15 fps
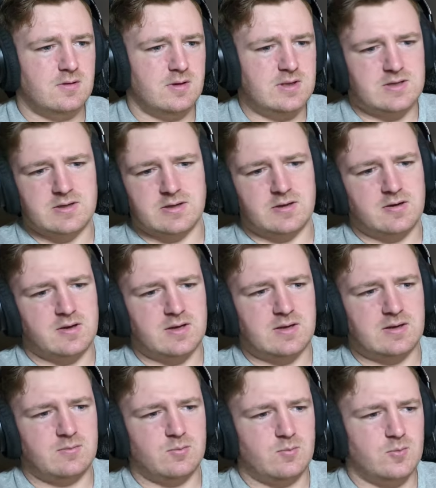Oh, he could have gone
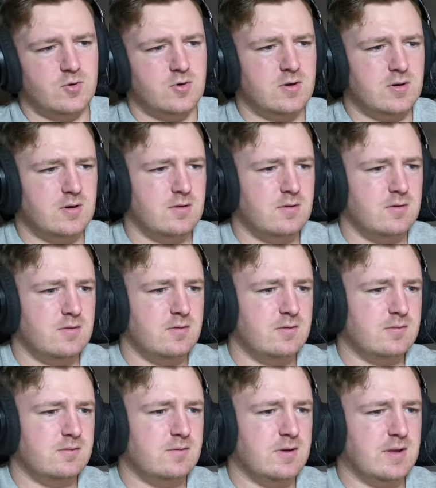in more
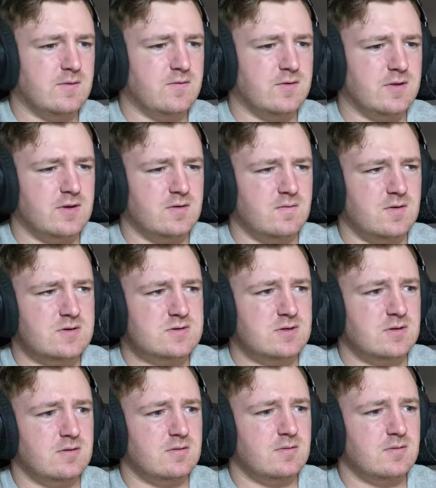to get for the
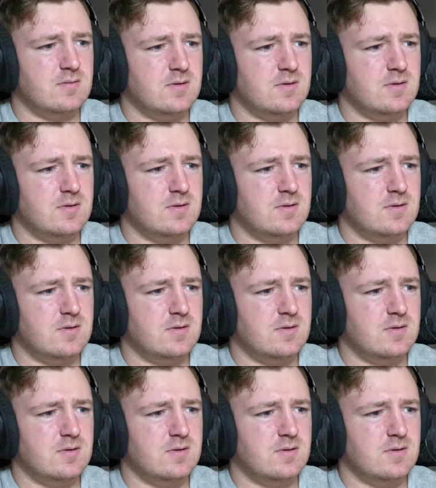conversion.